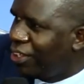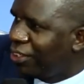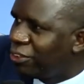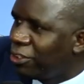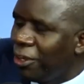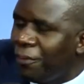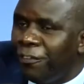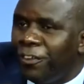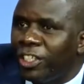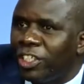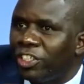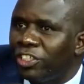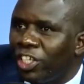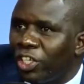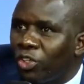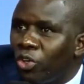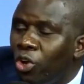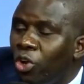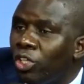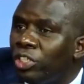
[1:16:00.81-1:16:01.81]
So if it is
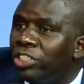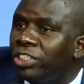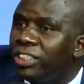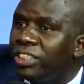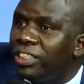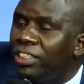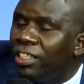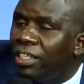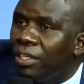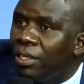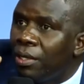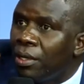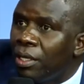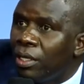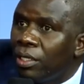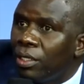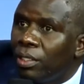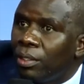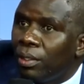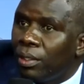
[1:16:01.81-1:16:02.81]
a road
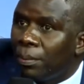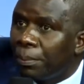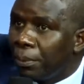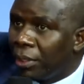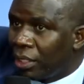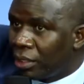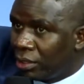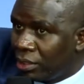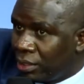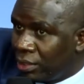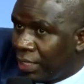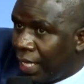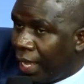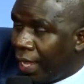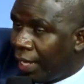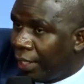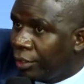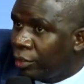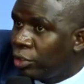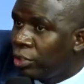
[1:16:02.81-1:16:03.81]

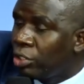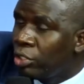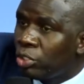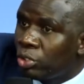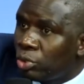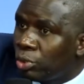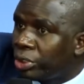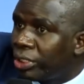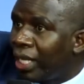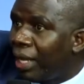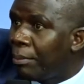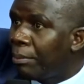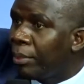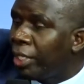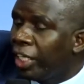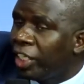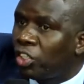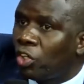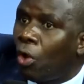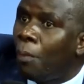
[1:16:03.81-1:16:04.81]
done to some,
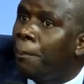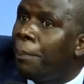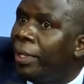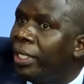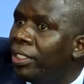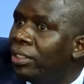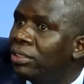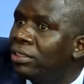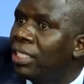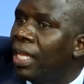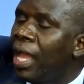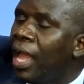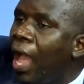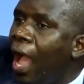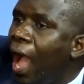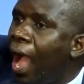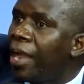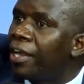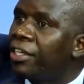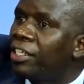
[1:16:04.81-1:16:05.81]
it opens
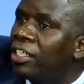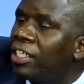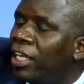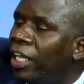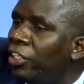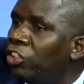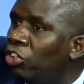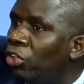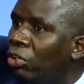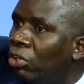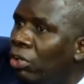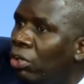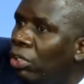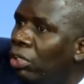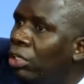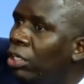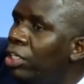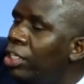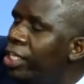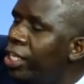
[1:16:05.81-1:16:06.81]

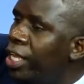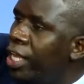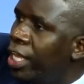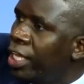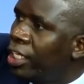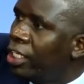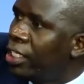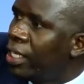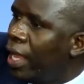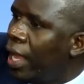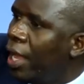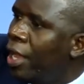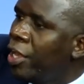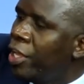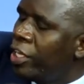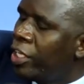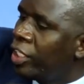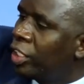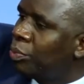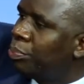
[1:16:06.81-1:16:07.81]
agricultural area,
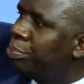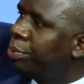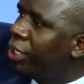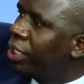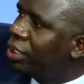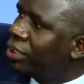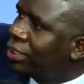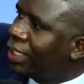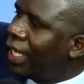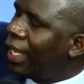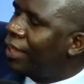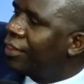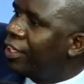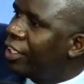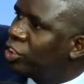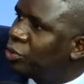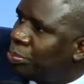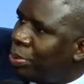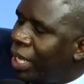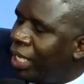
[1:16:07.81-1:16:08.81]
it brings,
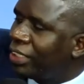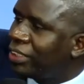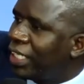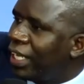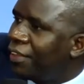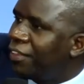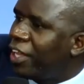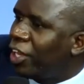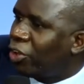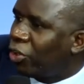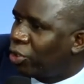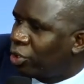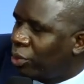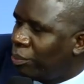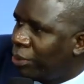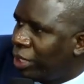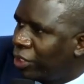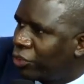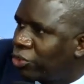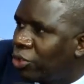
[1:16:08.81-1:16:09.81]
spurs other
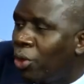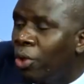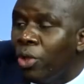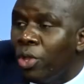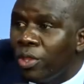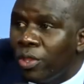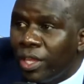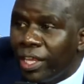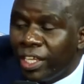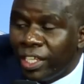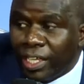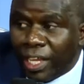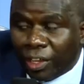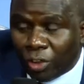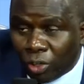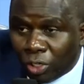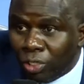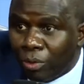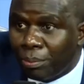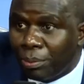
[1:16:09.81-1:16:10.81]
economics. So in
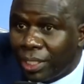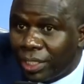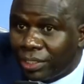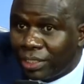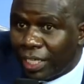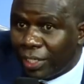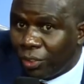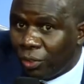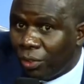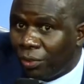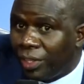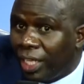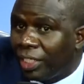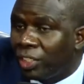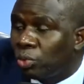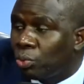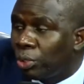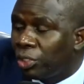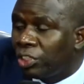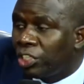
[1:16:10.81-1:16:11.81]
economics, I know
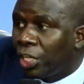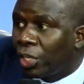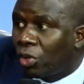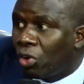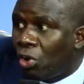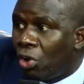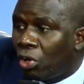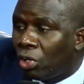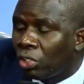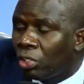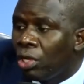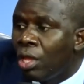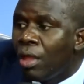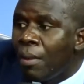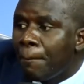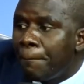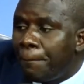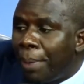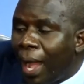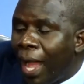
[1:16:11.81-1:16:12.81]
that is what they call
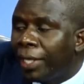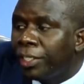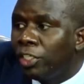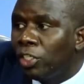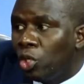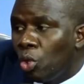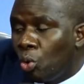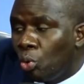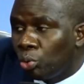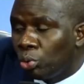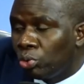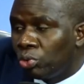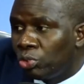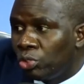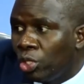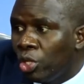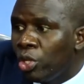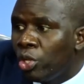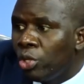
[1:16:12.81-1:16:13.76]
bad loans.